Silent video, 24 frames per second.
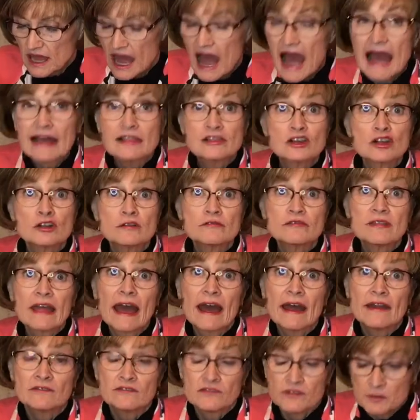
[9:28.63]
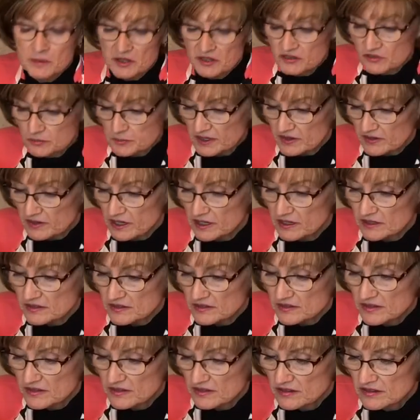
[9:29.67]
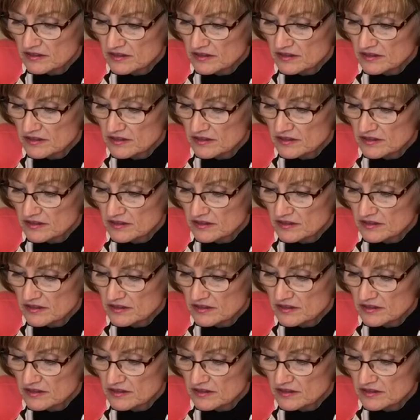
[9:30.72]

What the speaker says: I learned that from experience.